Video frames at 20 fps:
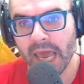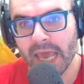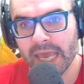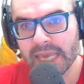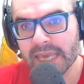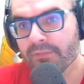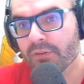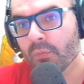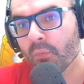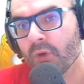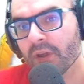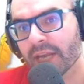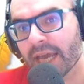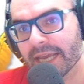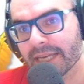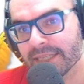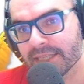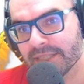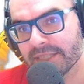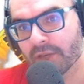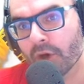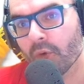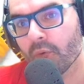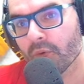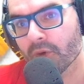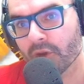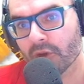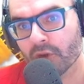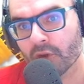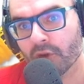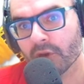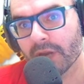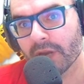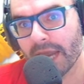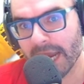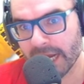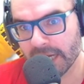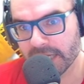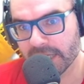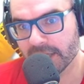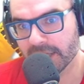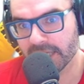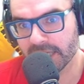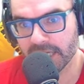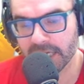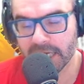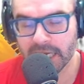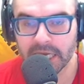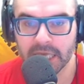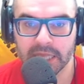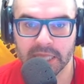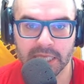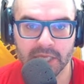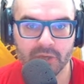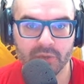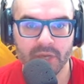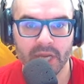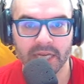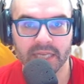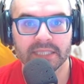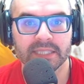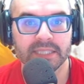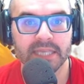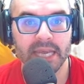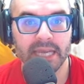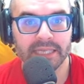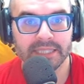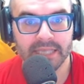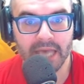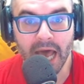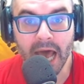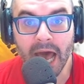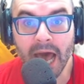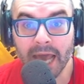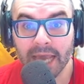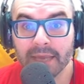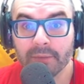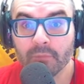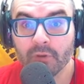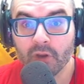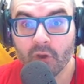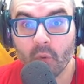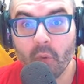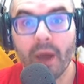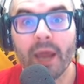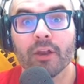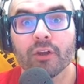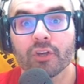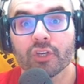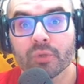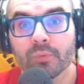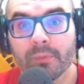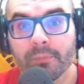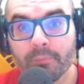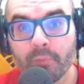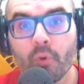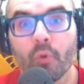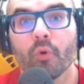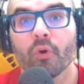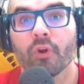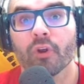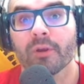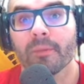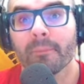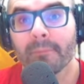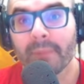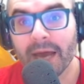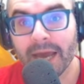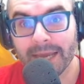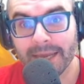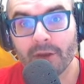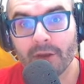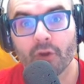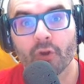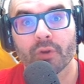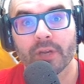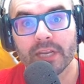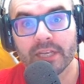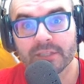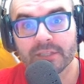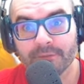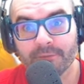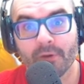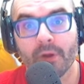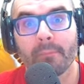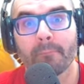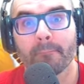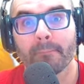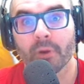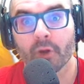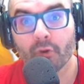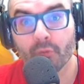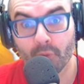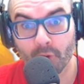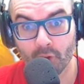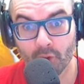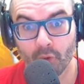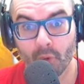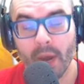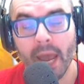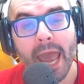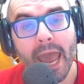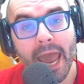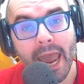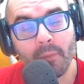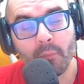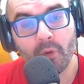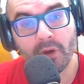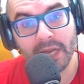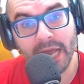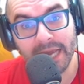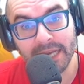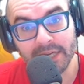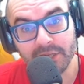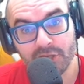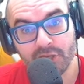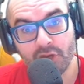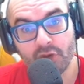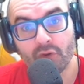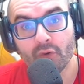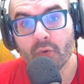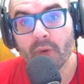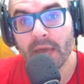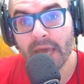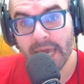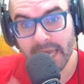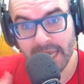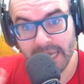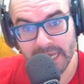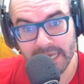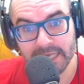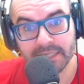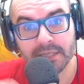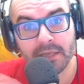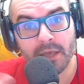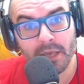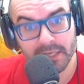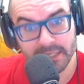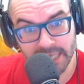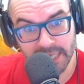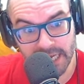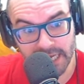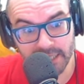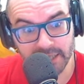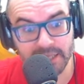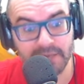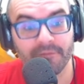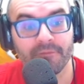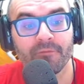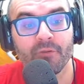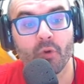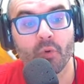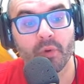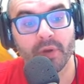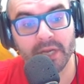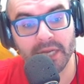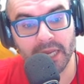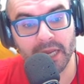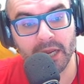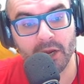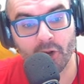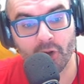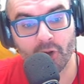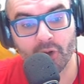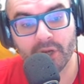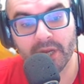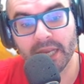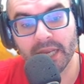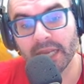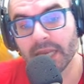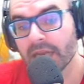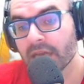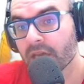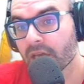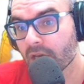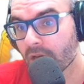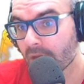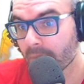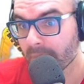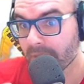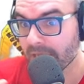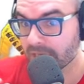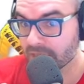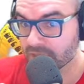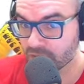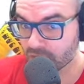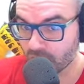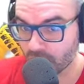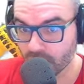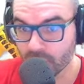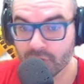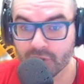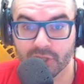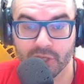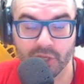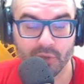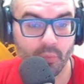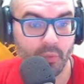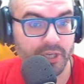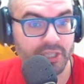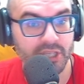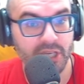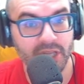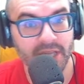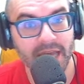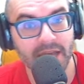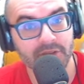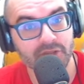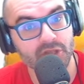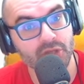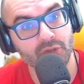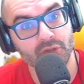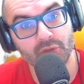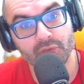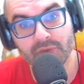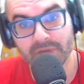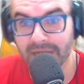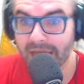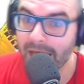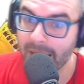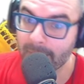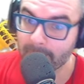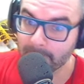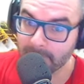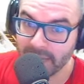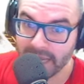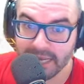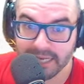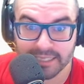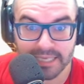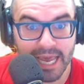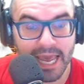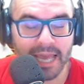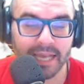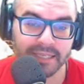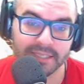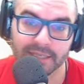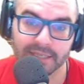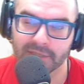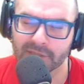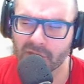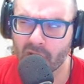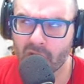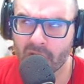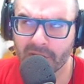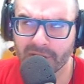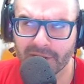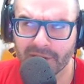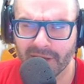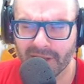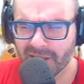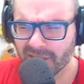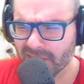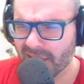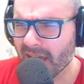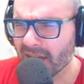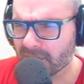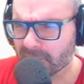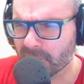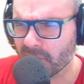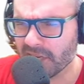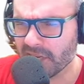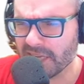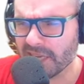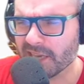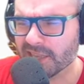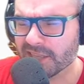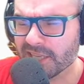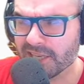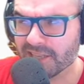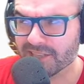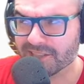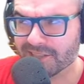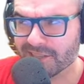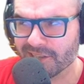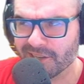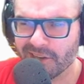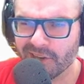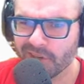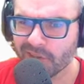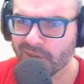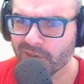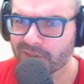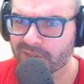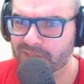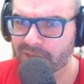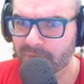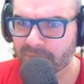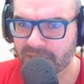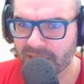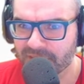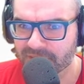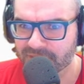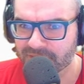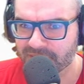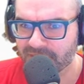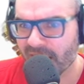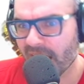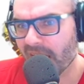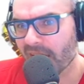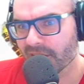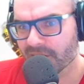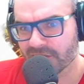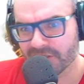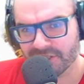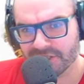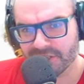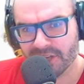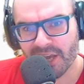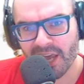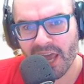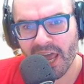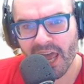even when I don't earn anything in the United States, I am required to report my earnings from Peru. And what I do is take the foreign earned income exclusion, which allows you to not pay taxes on a lot of money. I think it's like $100,000+